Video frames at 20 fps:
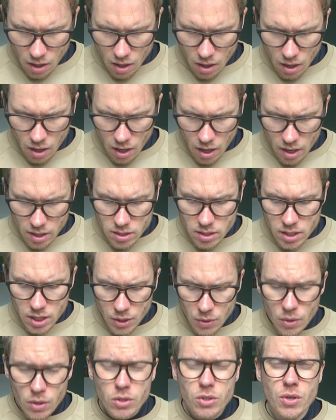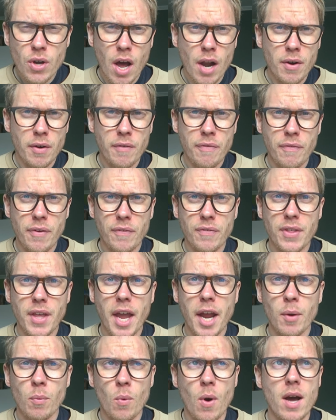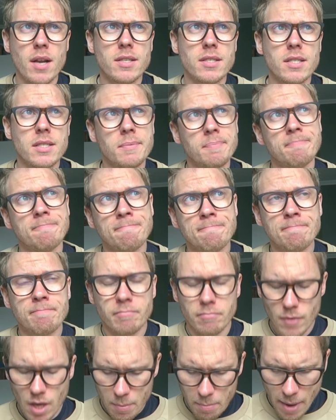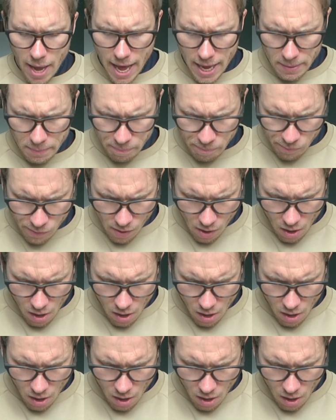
0 to 158 watts, not bad.